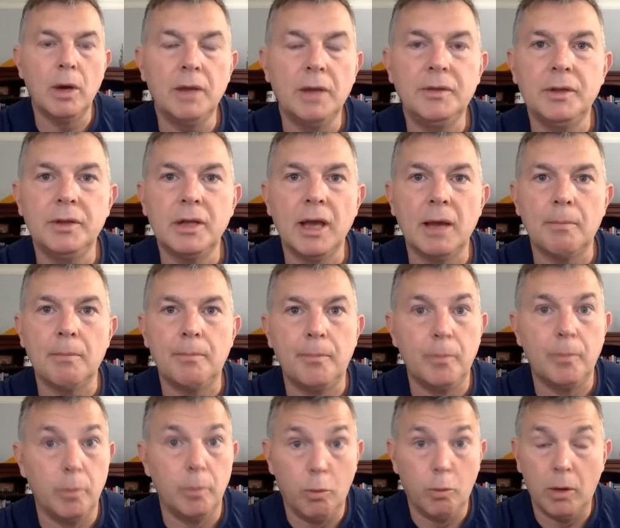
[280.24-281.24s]
month you got,
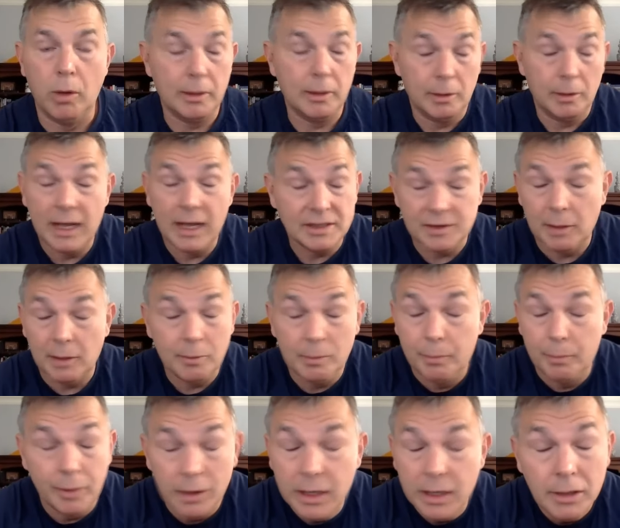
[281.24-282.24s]
I
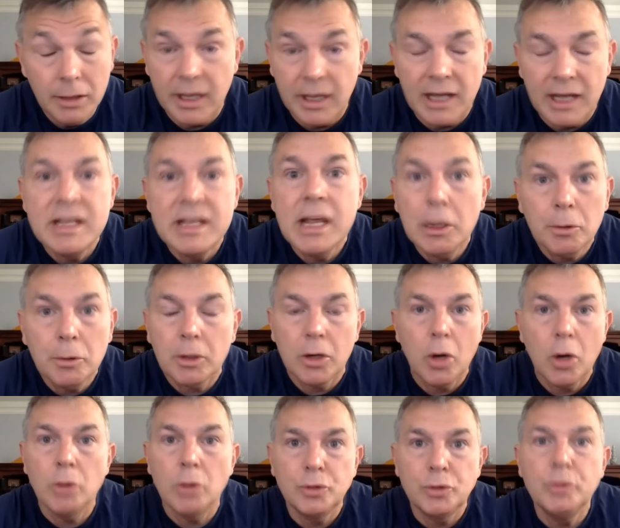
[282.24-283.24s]
mean, literally a year
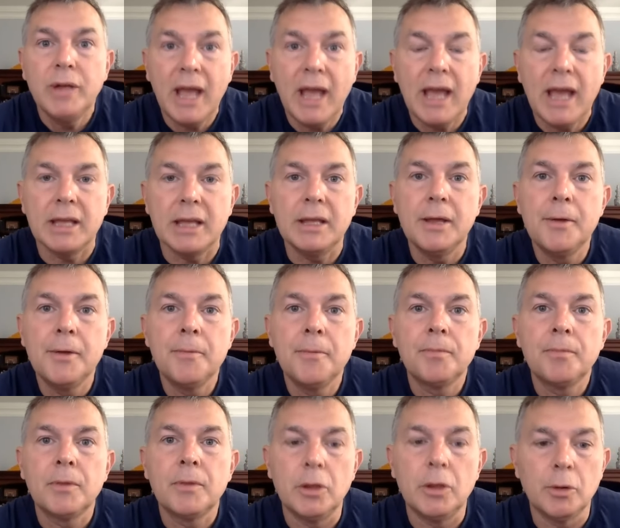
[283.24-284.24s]
ago today,
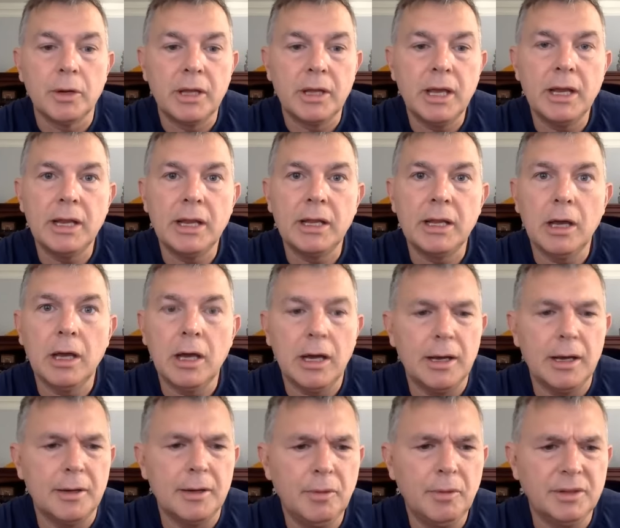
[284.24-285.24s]
you were getting,
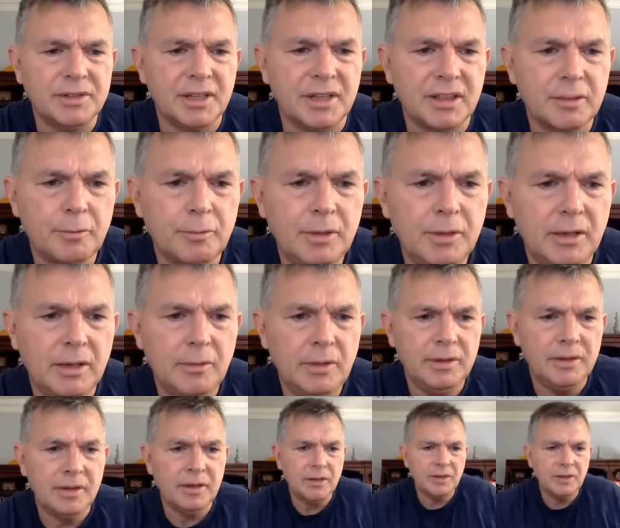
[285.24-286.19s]
uh, was it three, was